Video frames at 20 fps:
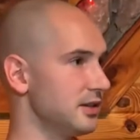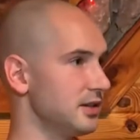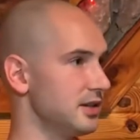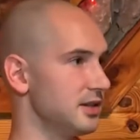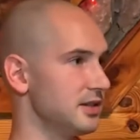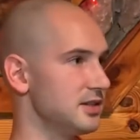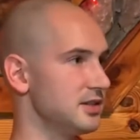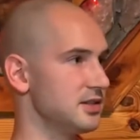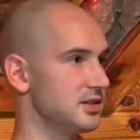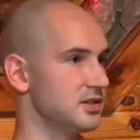
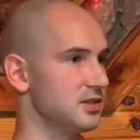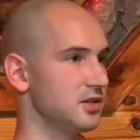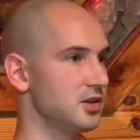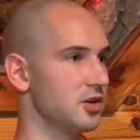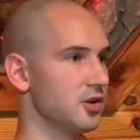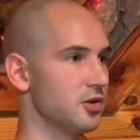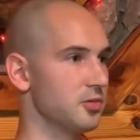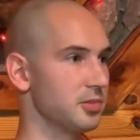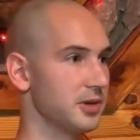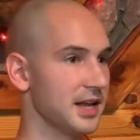And this is
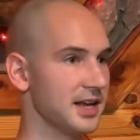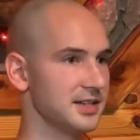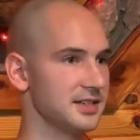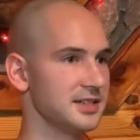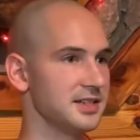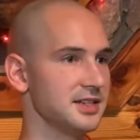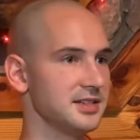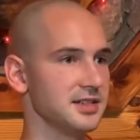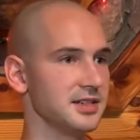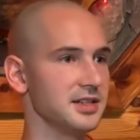
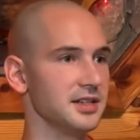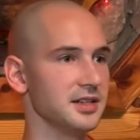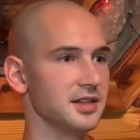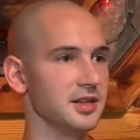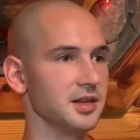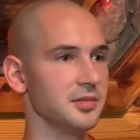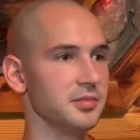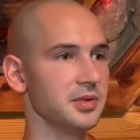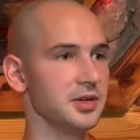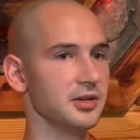neuroplasticity,
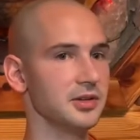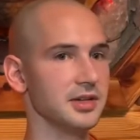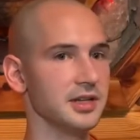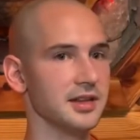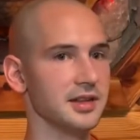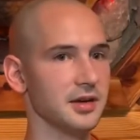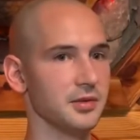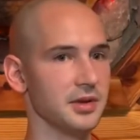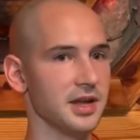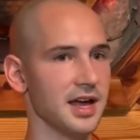the ability
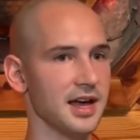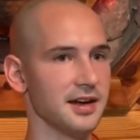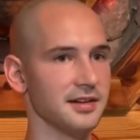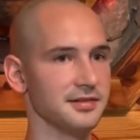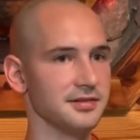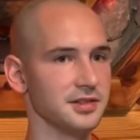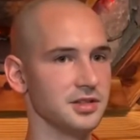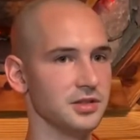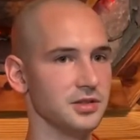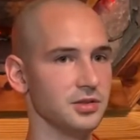that we
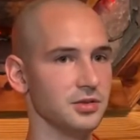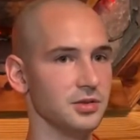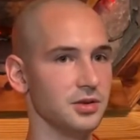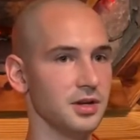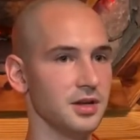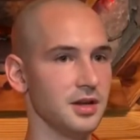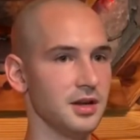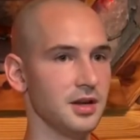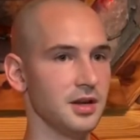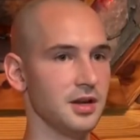have to
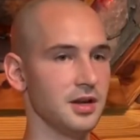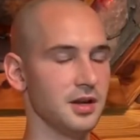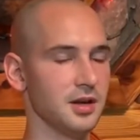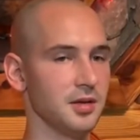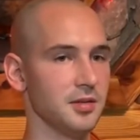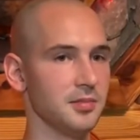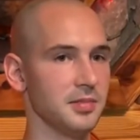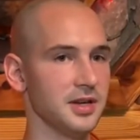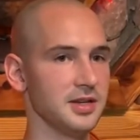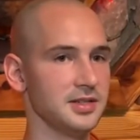
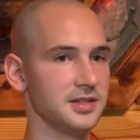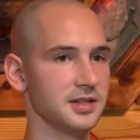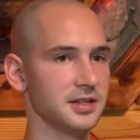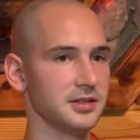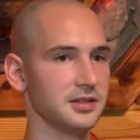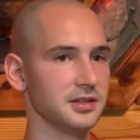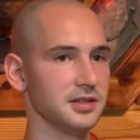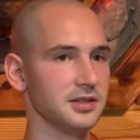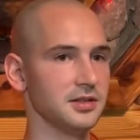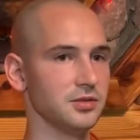
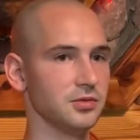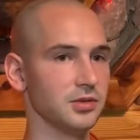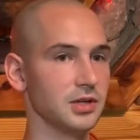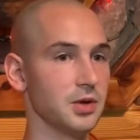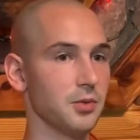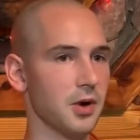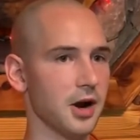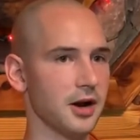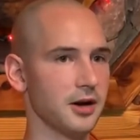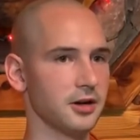basically
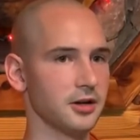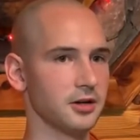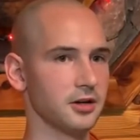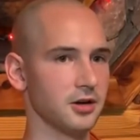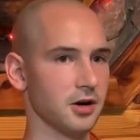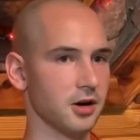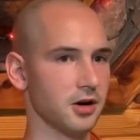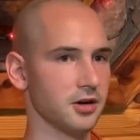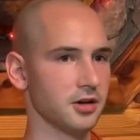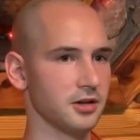
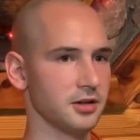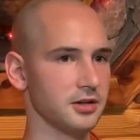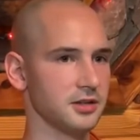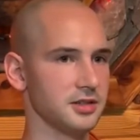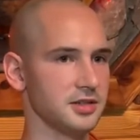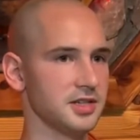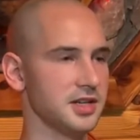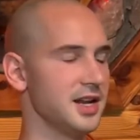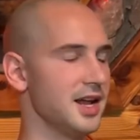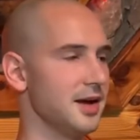rewire our
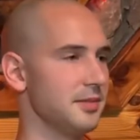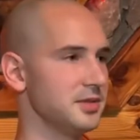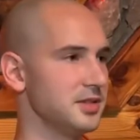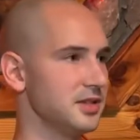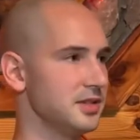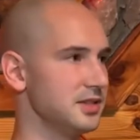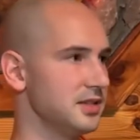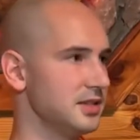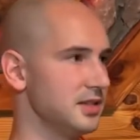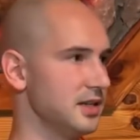
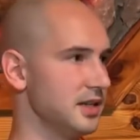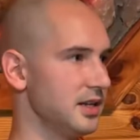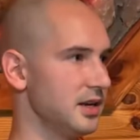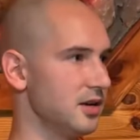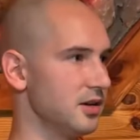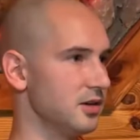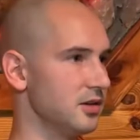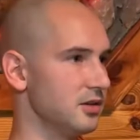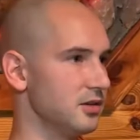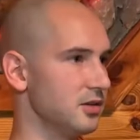synapses and
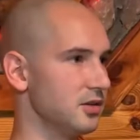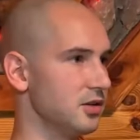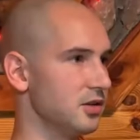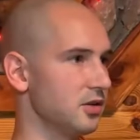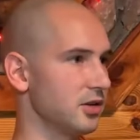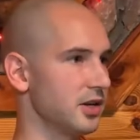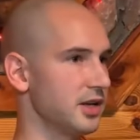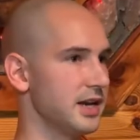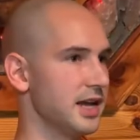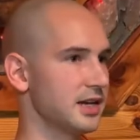our
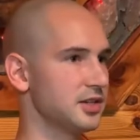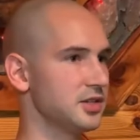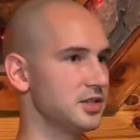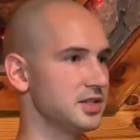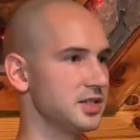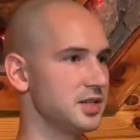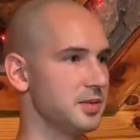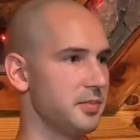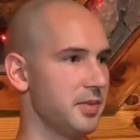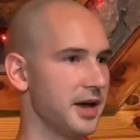neural
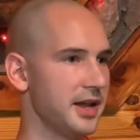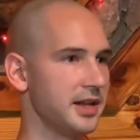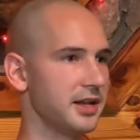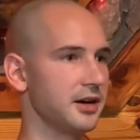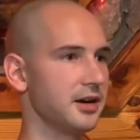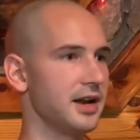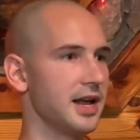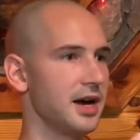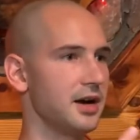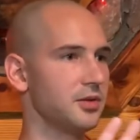connections
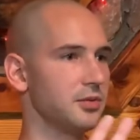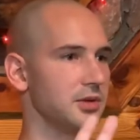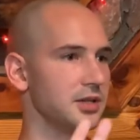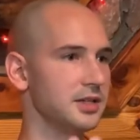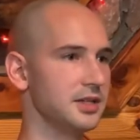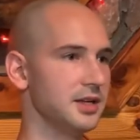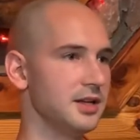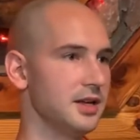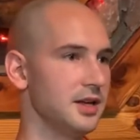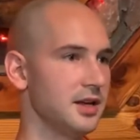depending on how
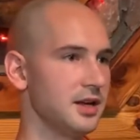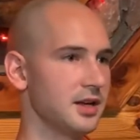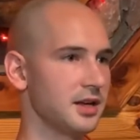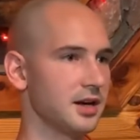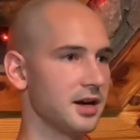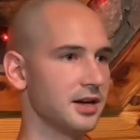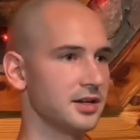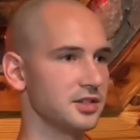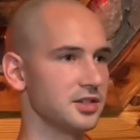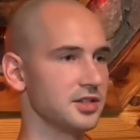we
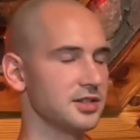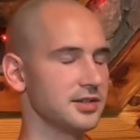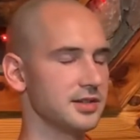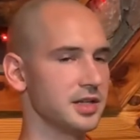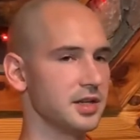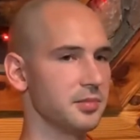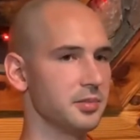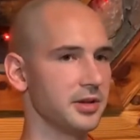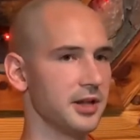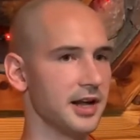
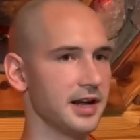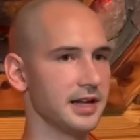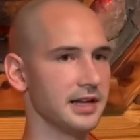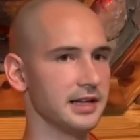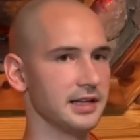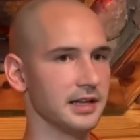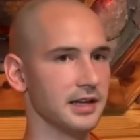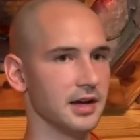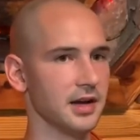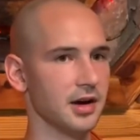consciously
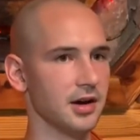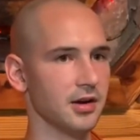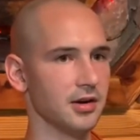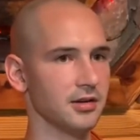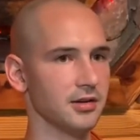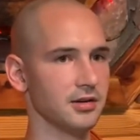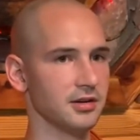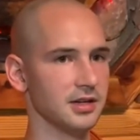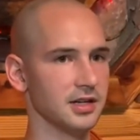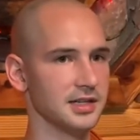apply
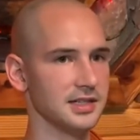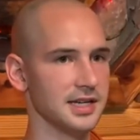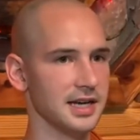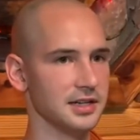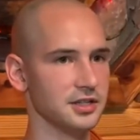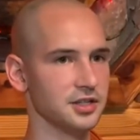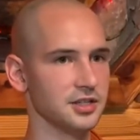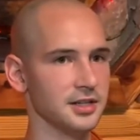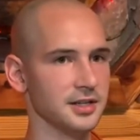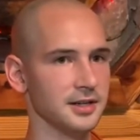our
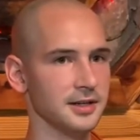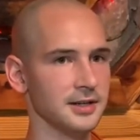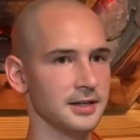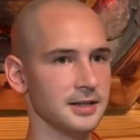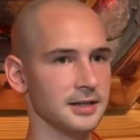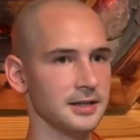attention.